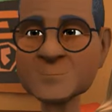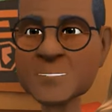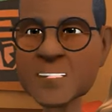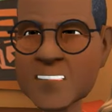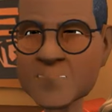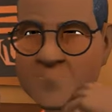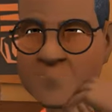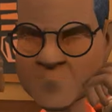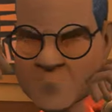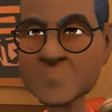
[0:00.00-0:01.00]
8.
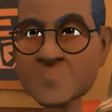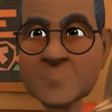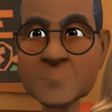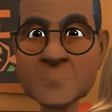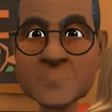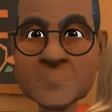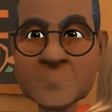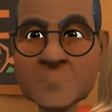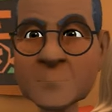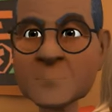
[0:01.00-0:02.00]

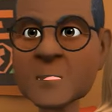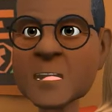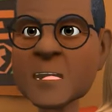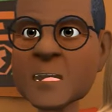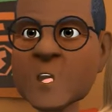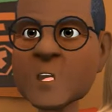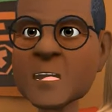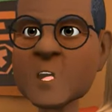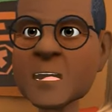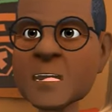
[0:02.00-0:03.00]
The wealth you
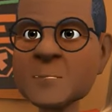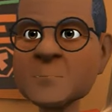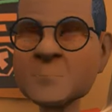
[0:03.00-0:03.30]
threw away.